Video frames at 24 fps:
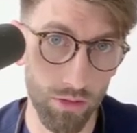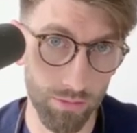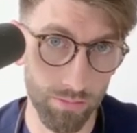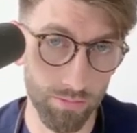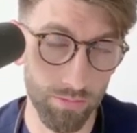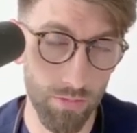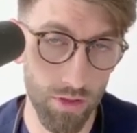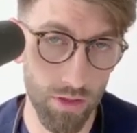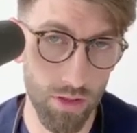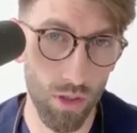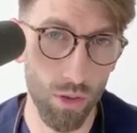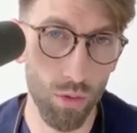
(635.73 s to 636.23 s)

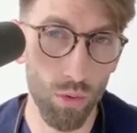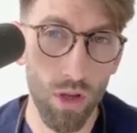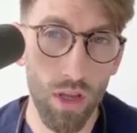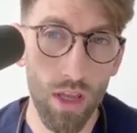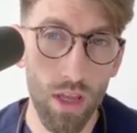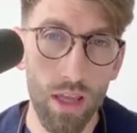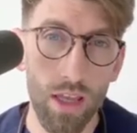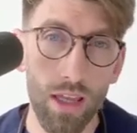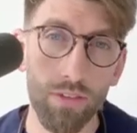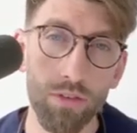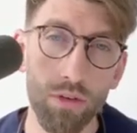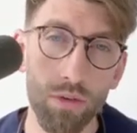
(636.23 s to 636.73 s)
So if
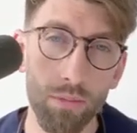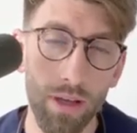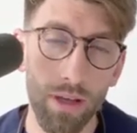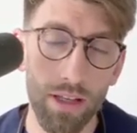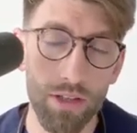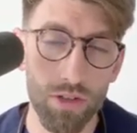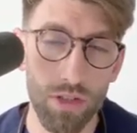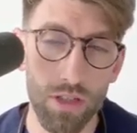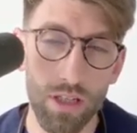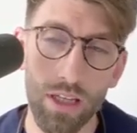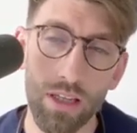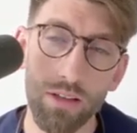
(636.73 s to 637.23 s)
you imagine,
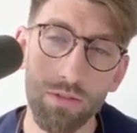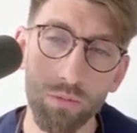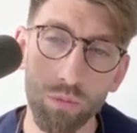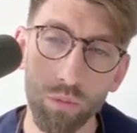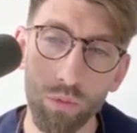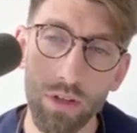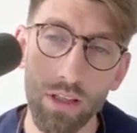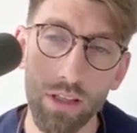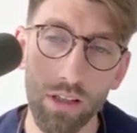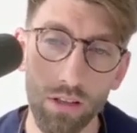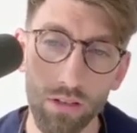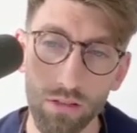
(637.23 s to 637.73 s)
if we're
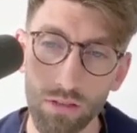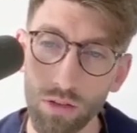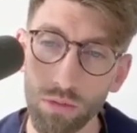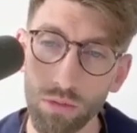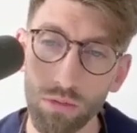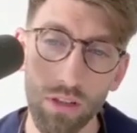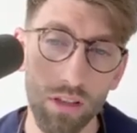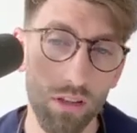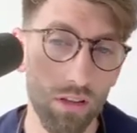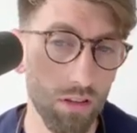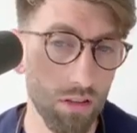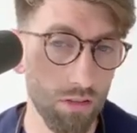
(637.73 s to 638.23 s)
doing
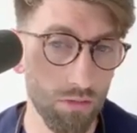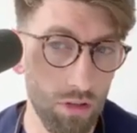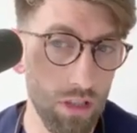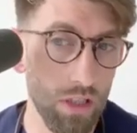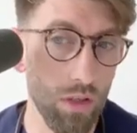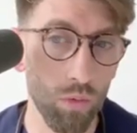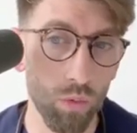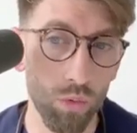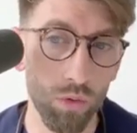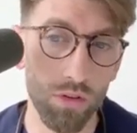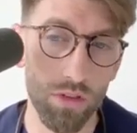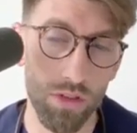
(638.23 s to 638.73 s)

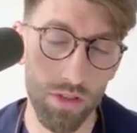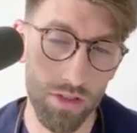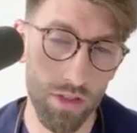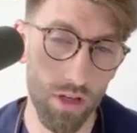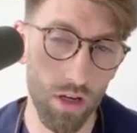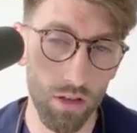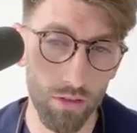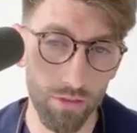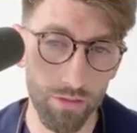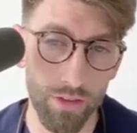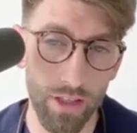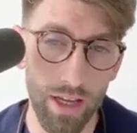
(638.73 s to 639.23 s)
3/4 of
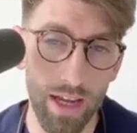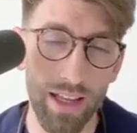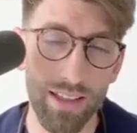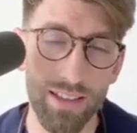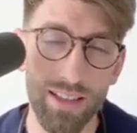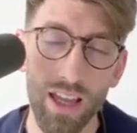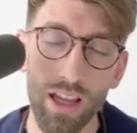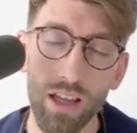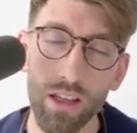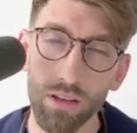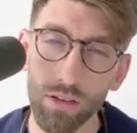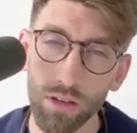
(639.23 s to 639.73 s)
that,
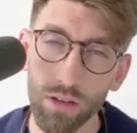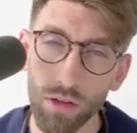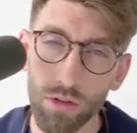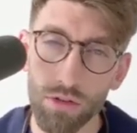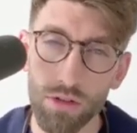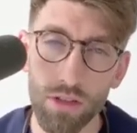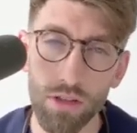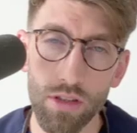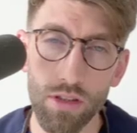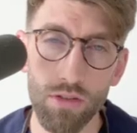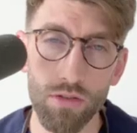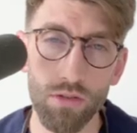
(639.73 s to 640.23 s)
those are
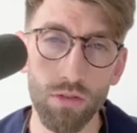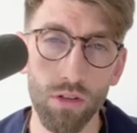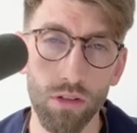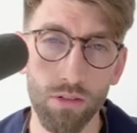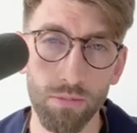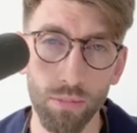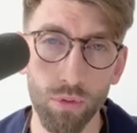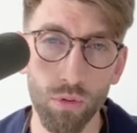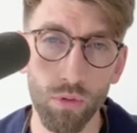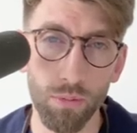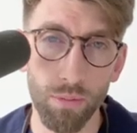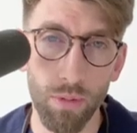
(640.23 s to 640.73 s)
the sort of
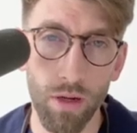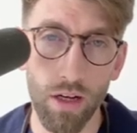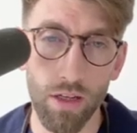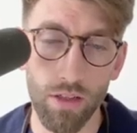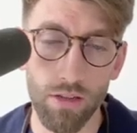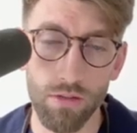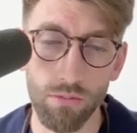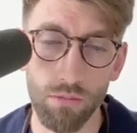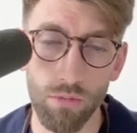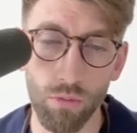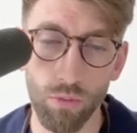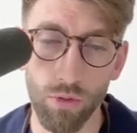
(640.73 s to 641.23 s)
ballparks that
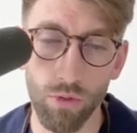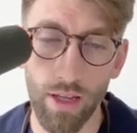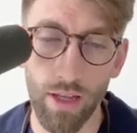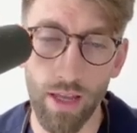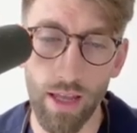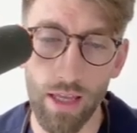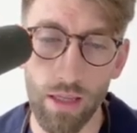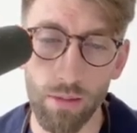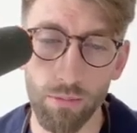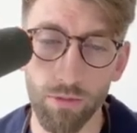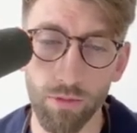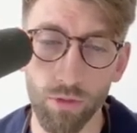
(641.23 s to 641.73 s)
we want to aim
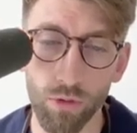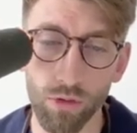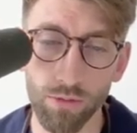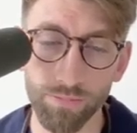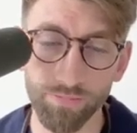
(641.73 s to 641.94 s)
for.